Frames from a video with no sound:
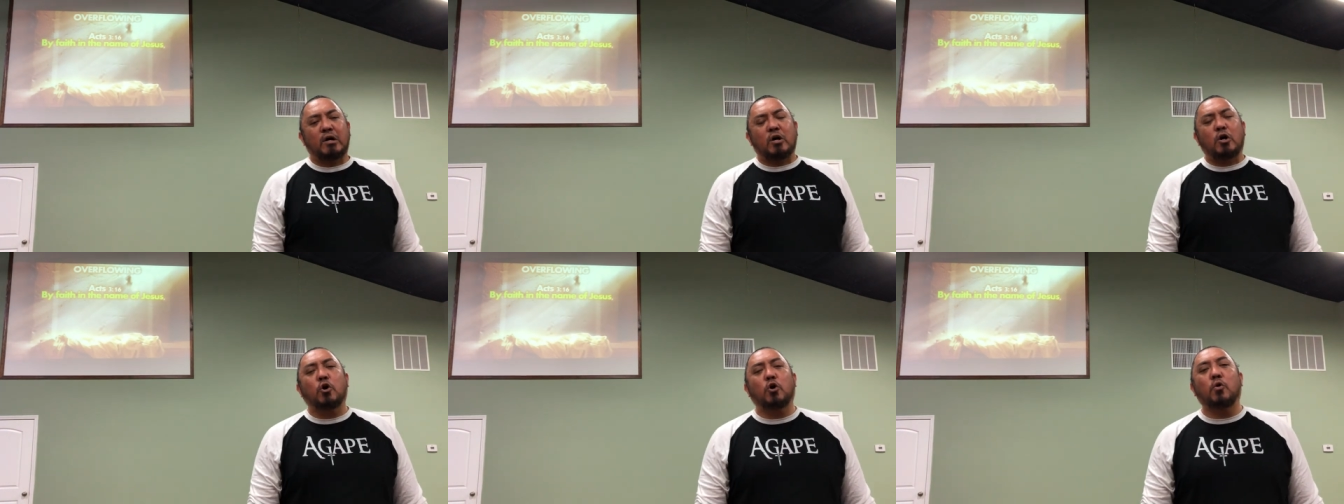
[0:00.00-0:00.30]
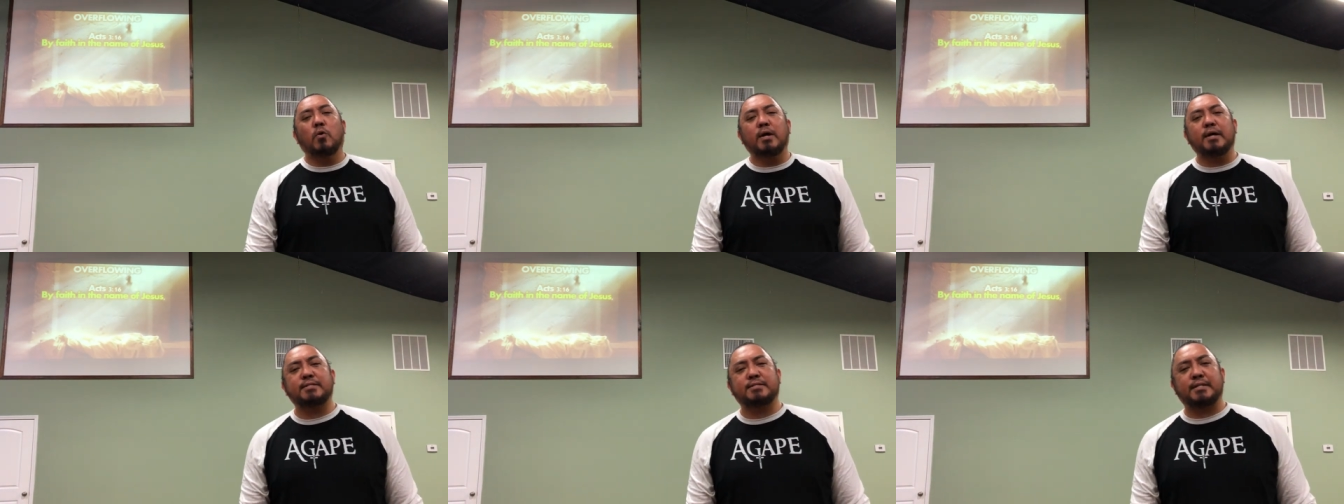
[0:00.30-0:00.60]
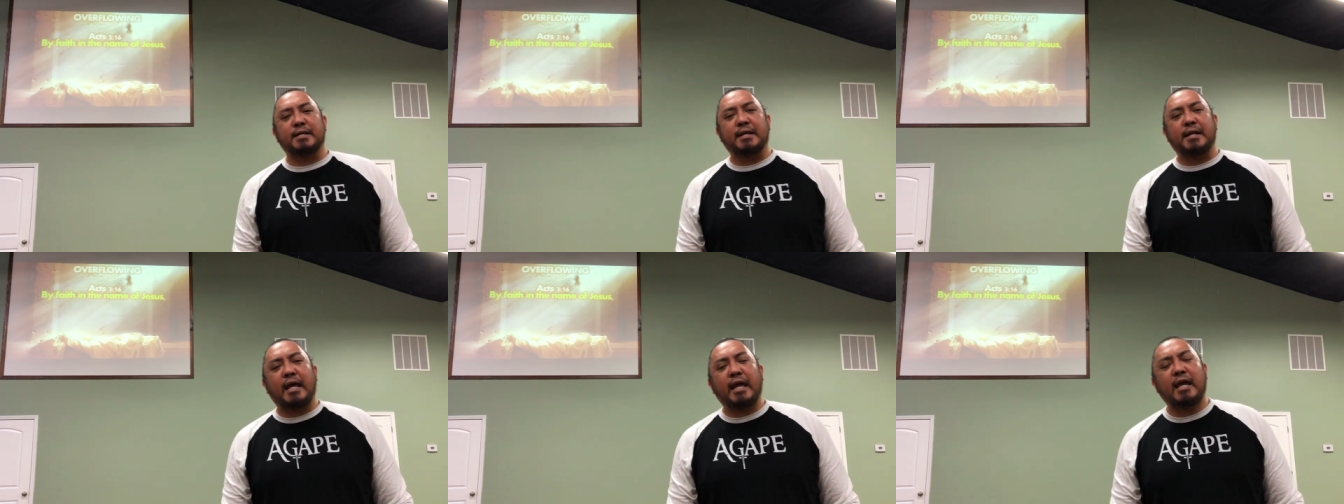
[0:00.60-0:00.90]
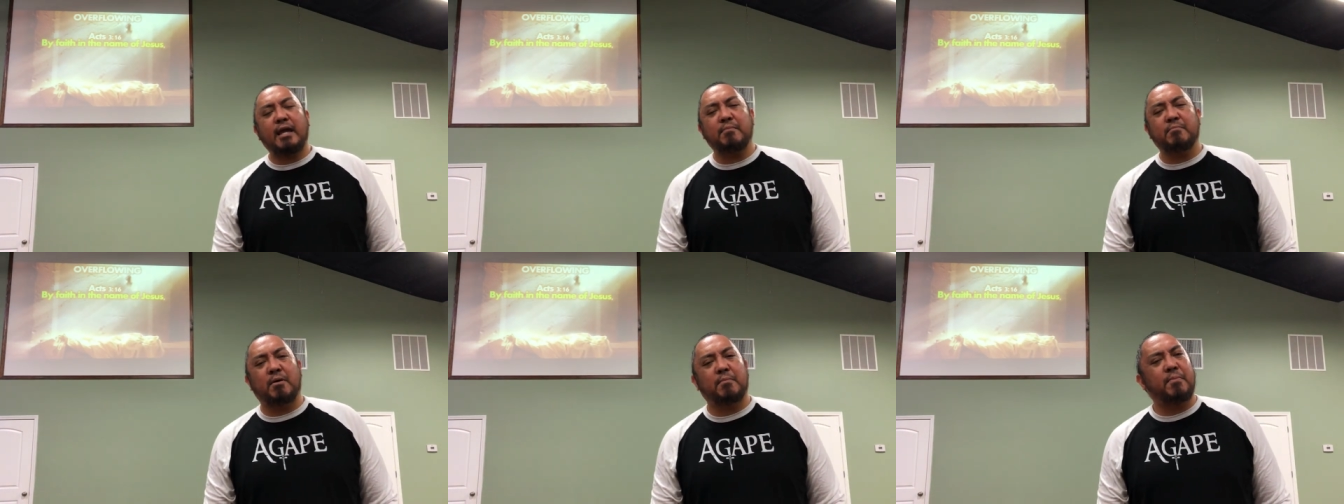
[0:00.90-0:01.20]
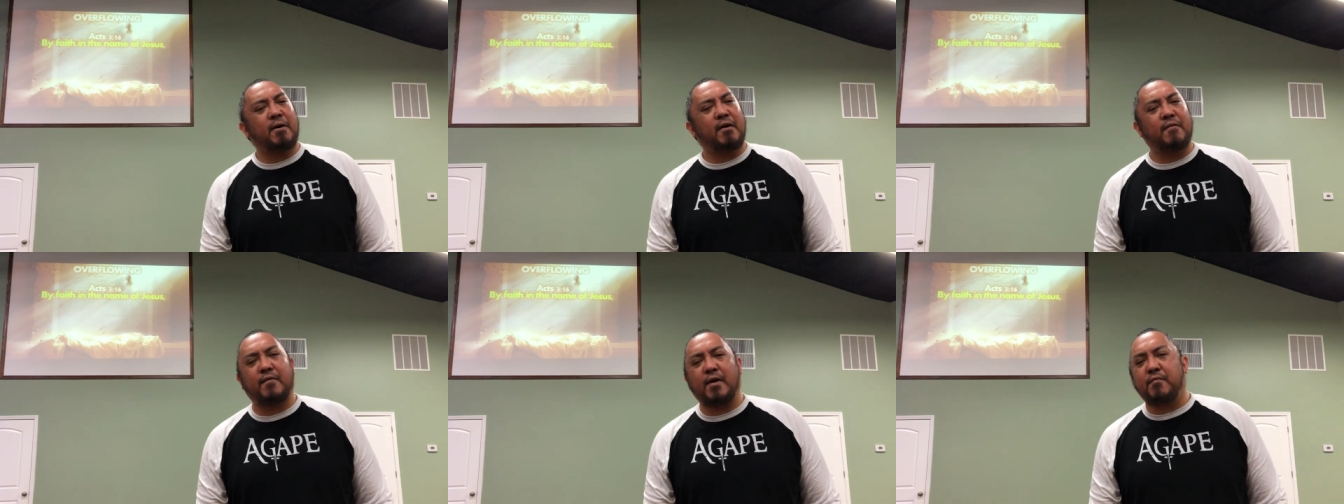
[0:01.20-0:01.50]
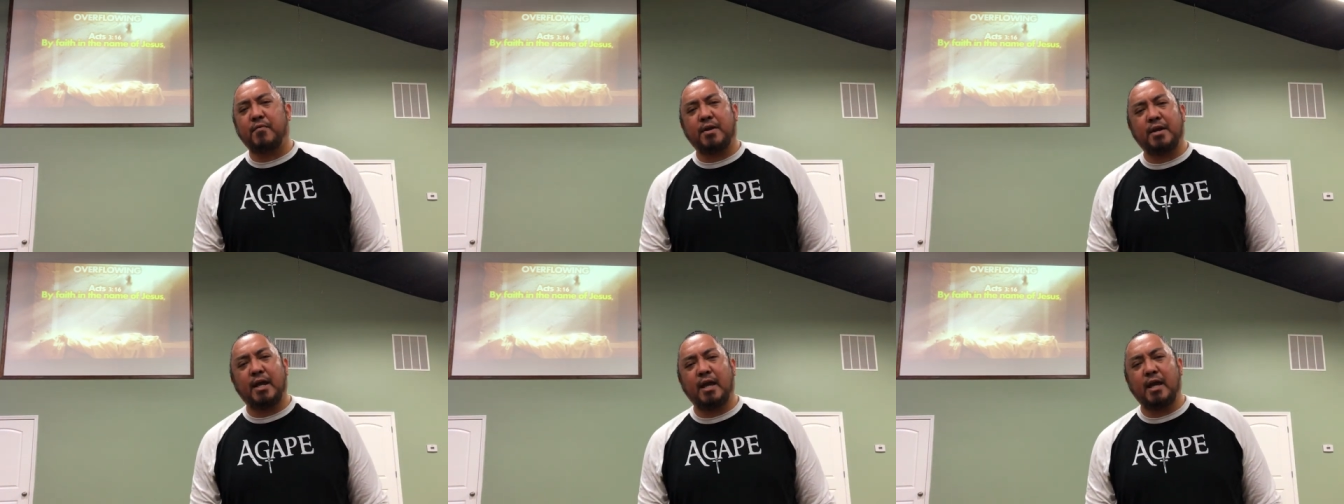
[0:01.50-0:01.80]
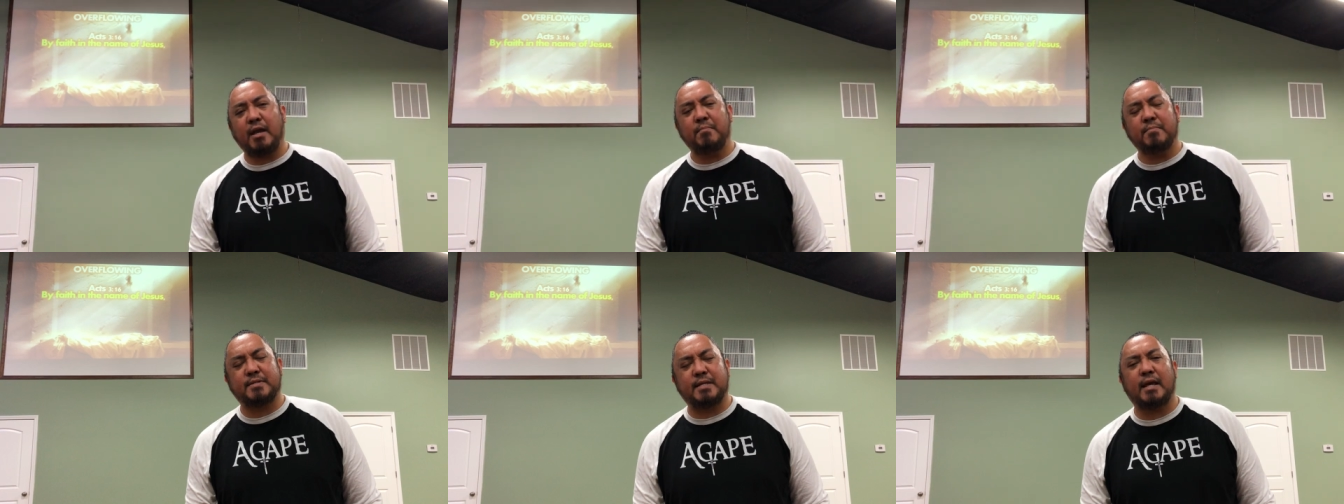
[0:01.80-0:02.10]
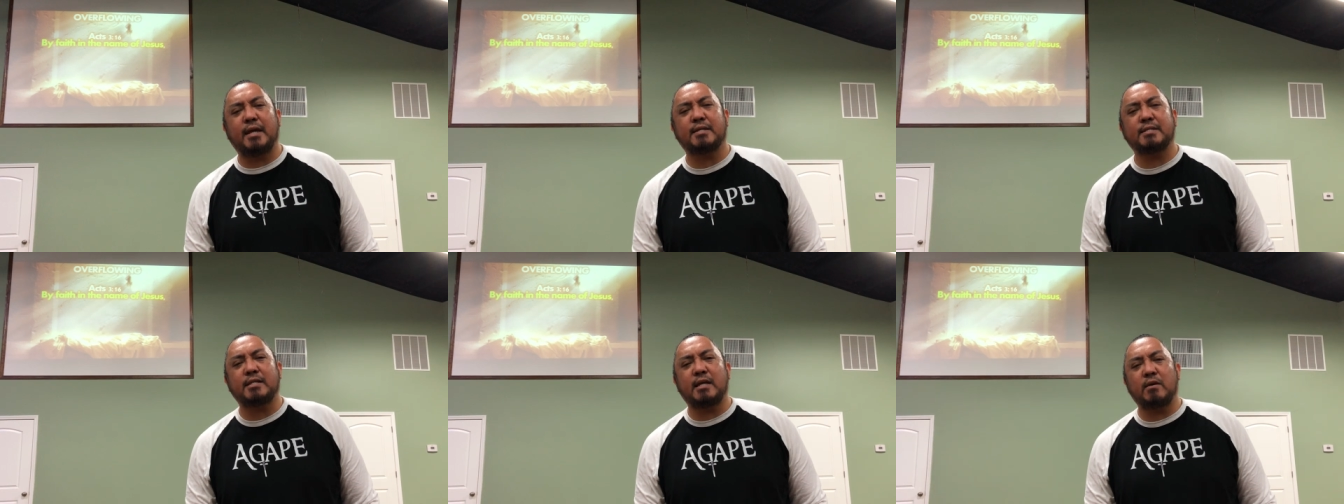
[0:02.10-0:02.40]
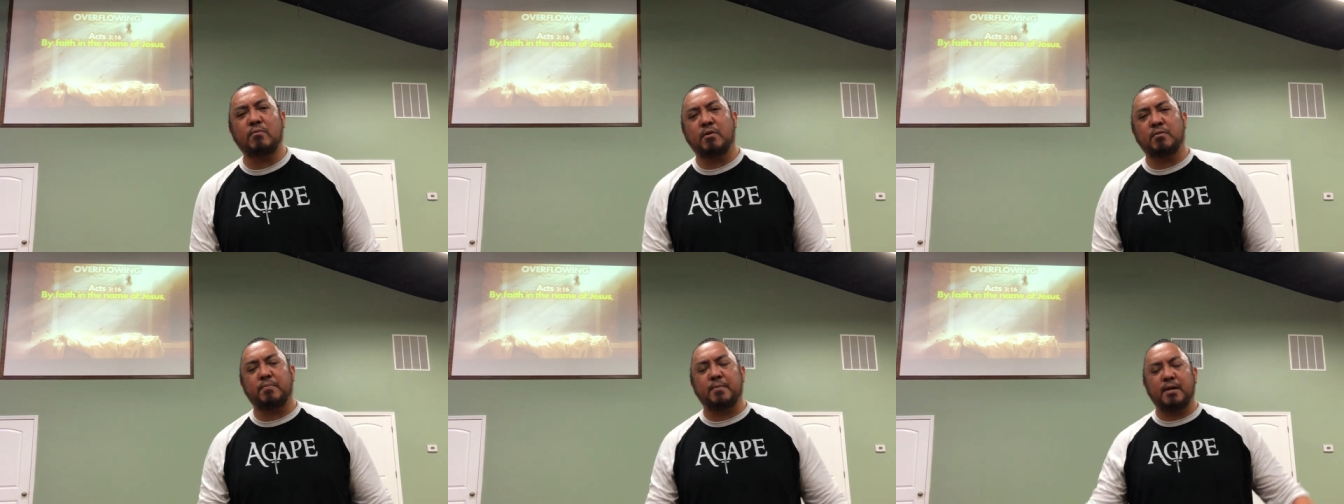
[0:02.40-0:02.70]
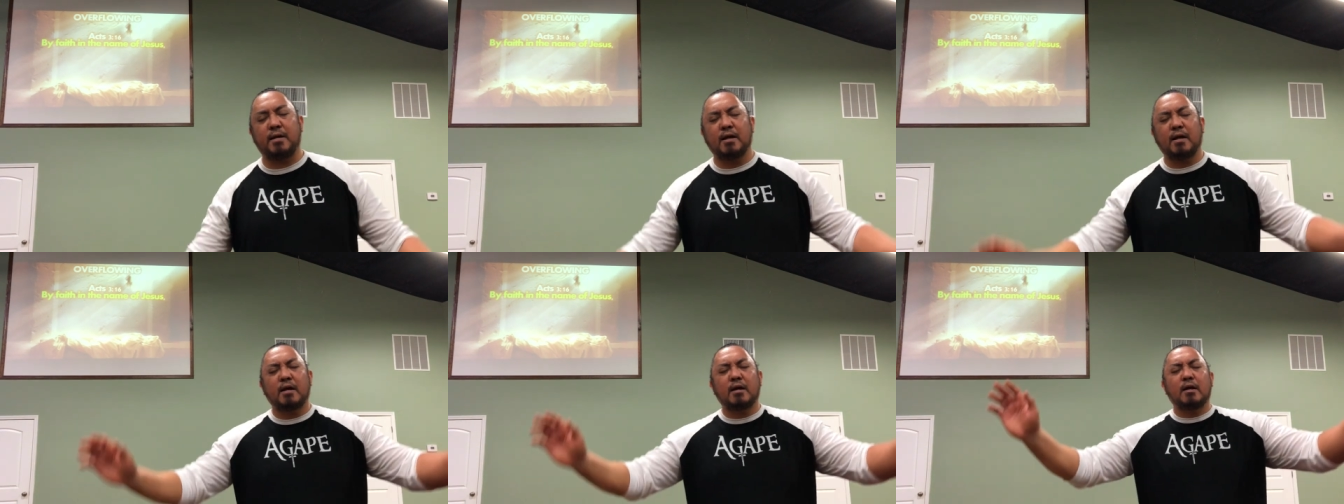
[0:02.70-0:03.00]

Who is the name above every name? Say his name with me.